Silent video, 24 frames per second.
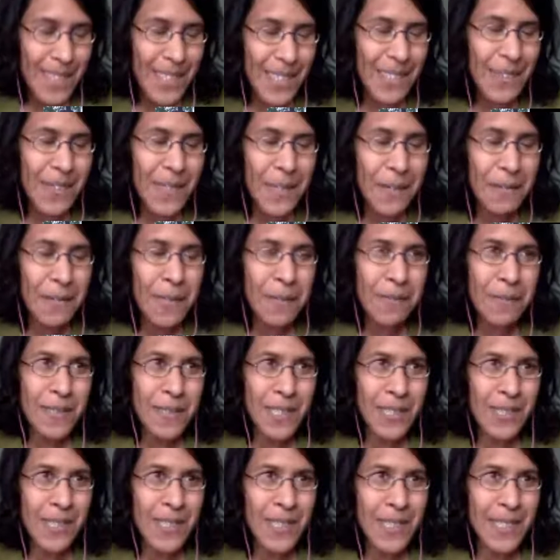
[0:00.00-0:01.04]
Dorothy Roberts'
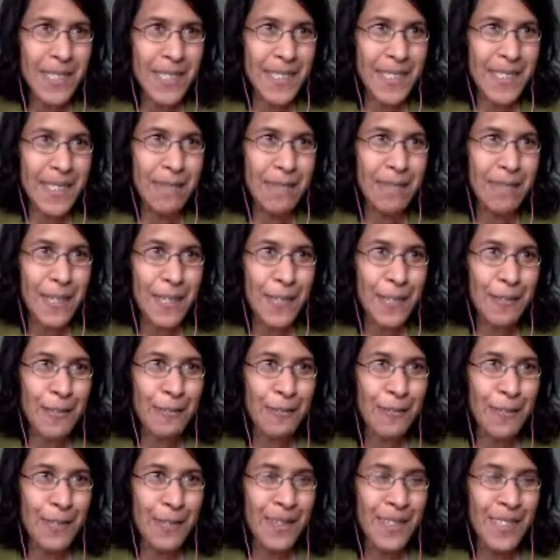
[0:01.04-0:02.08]
criticism
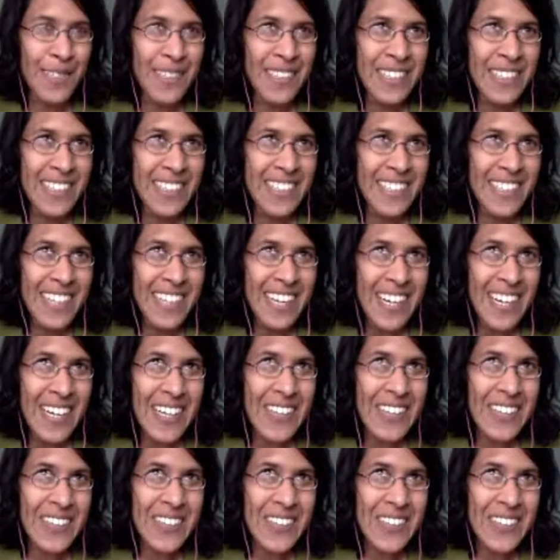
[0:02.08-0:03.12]
of
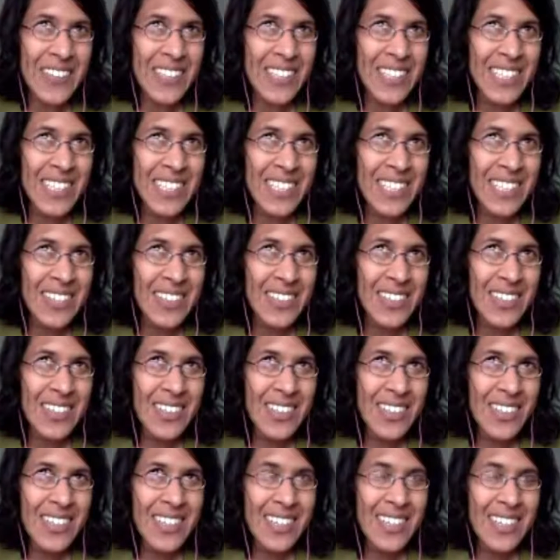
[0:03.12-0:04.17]
how
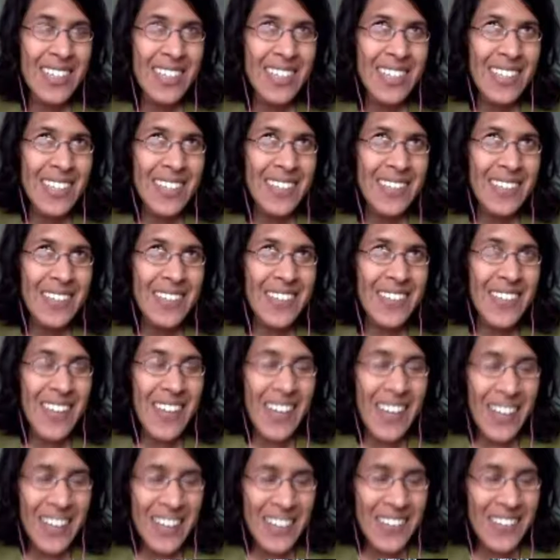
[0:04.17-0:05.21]

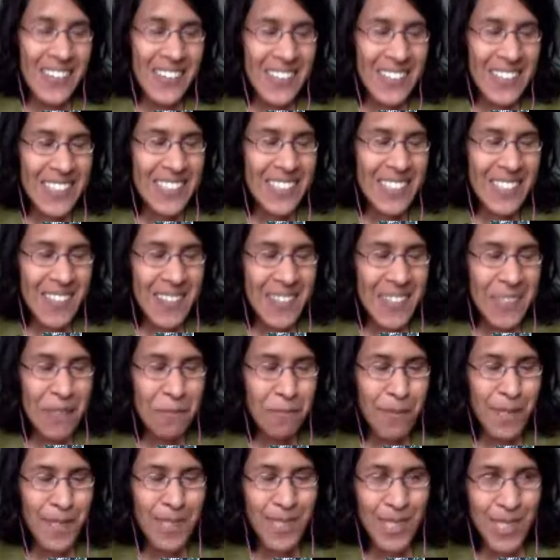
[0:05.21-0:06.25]
the categories
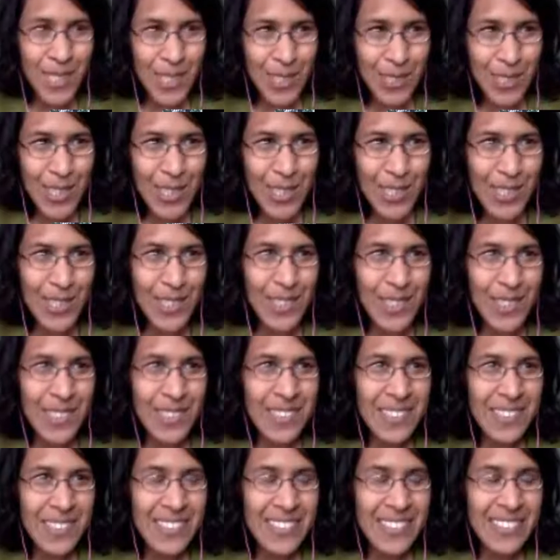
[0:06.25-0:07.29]
created by the
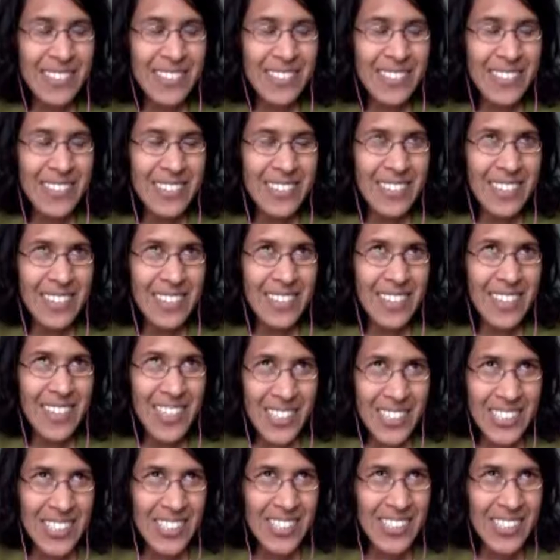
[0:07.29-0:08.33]
social
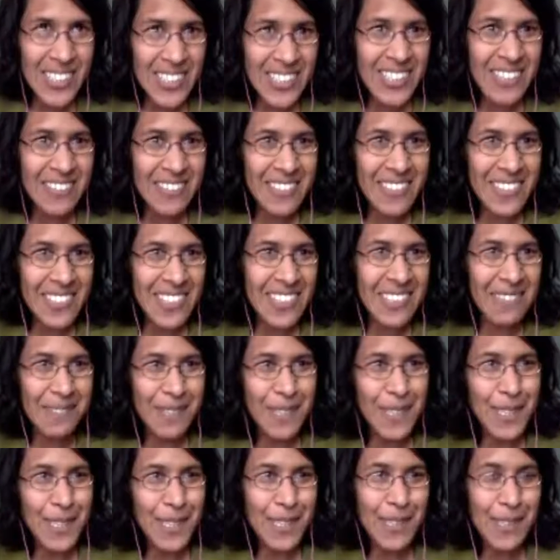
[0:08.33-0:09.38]
construct
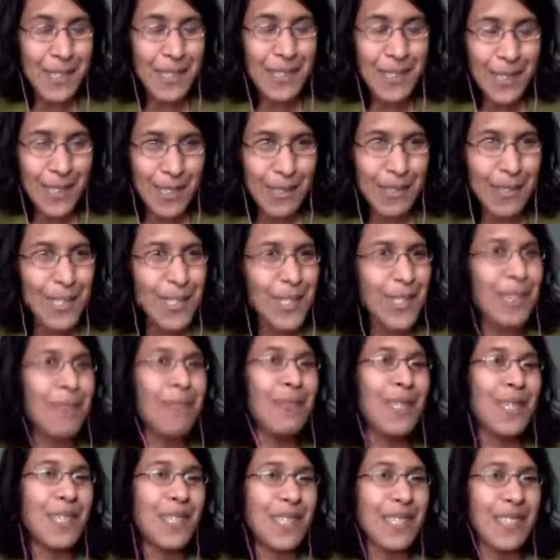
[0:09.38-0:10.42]
definition of race introduced
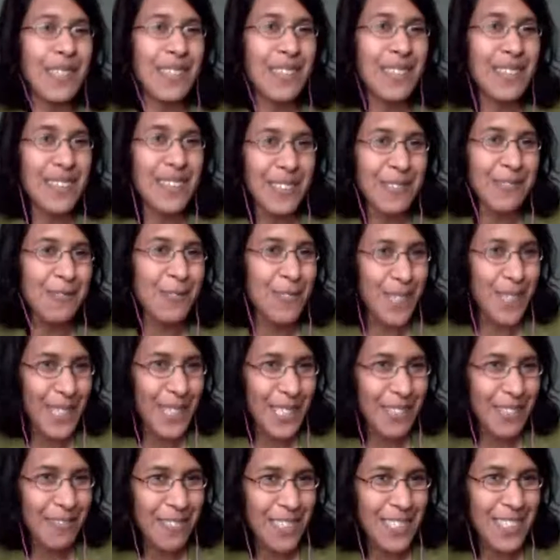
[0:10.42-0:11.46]
at the beginning of
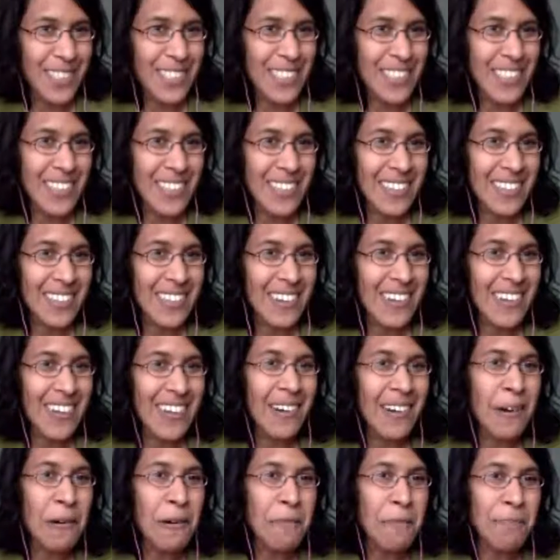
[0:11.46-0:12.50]
Fatal Invention
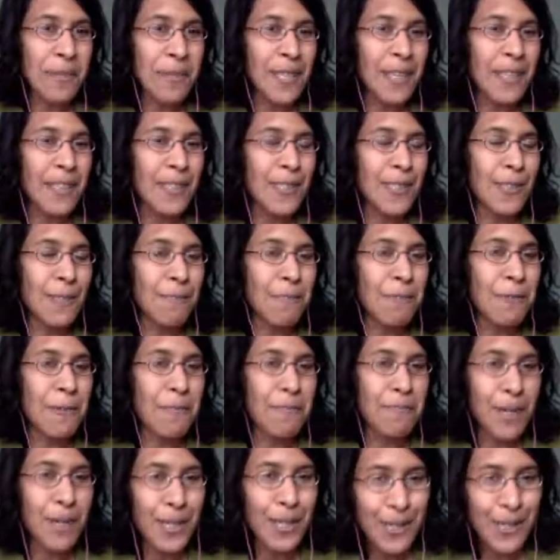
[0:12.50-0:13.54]
are being
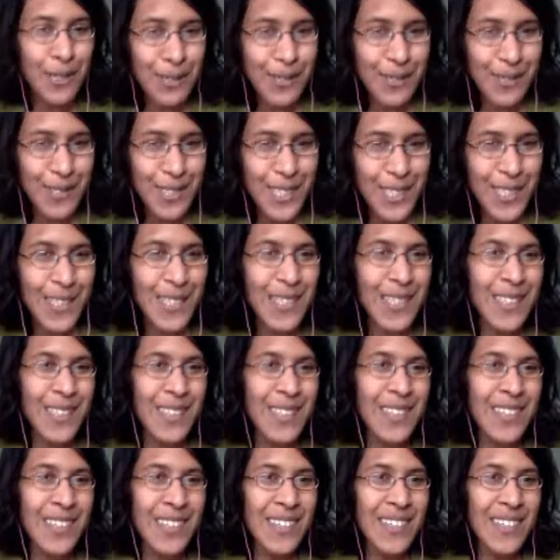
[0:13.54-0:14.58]
superimposed